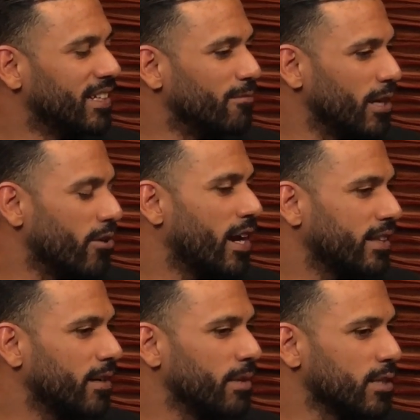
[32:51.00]
we go down
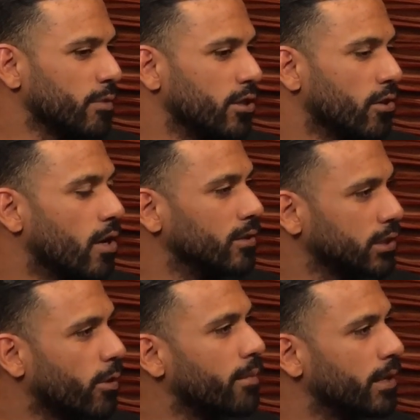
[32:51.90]
there because we do host
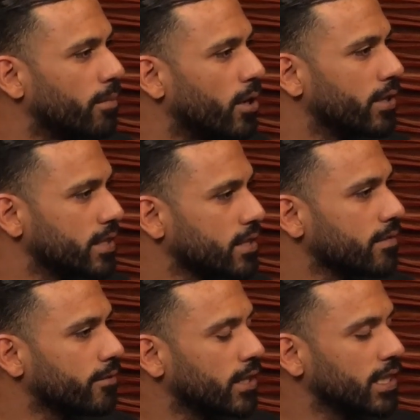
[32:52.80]
quite a bit of parties
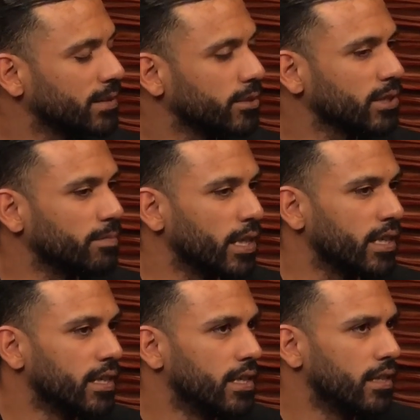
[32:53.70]
for customers. But
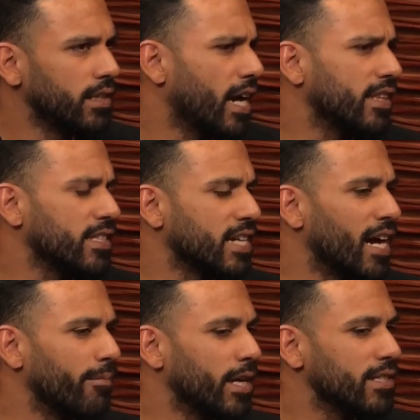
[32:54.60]
yeah, at the
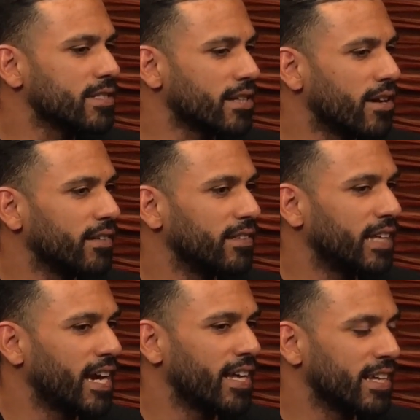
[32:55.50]
time I just thought,
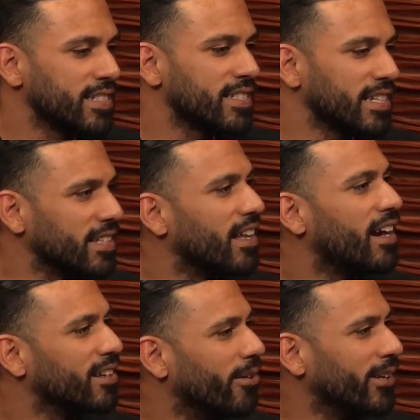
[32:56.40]
that's a
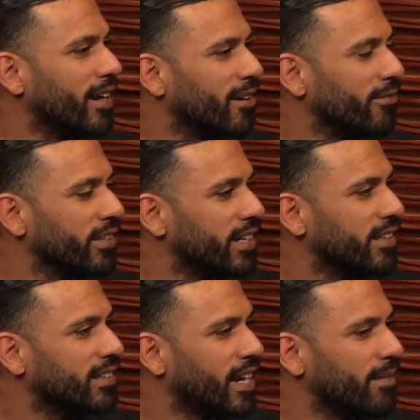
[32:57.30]
lot going on over
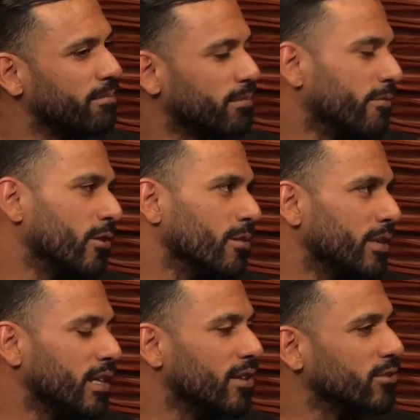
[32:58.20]
there. I'd prefer to
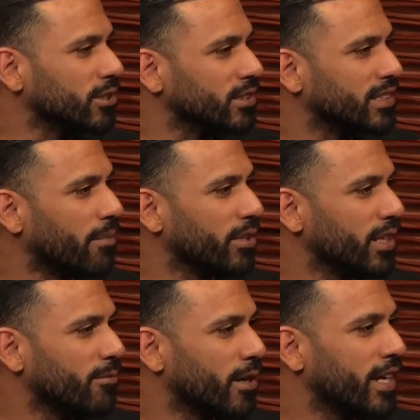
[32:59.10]
be closer to
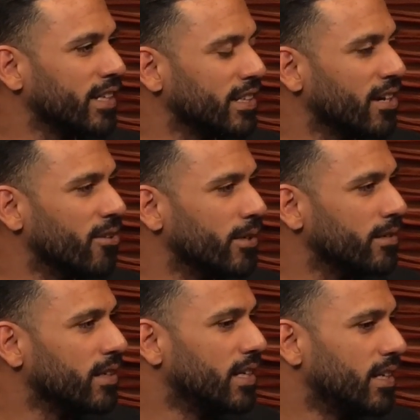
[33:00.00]
Summerlin where I can go
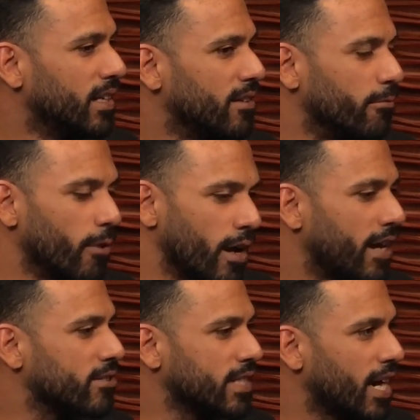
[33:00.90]
and run
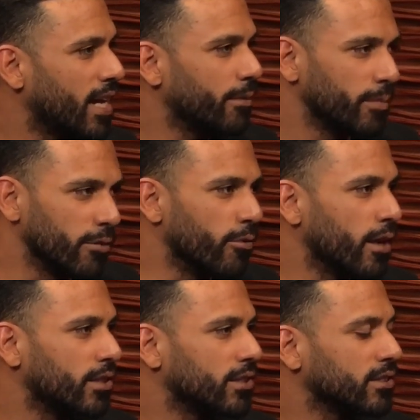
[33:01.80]
outside. I'm a big
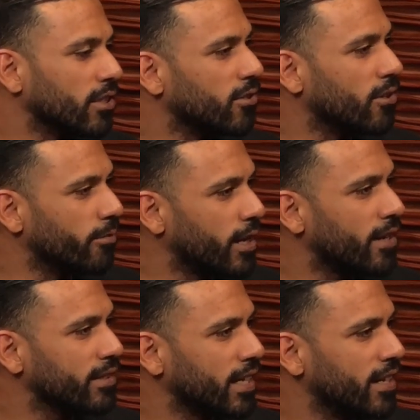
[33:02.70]
runner. So go run
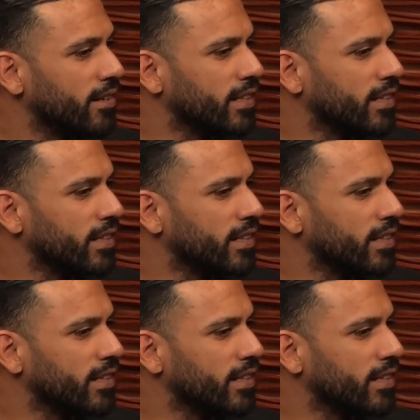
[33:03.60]
out there, and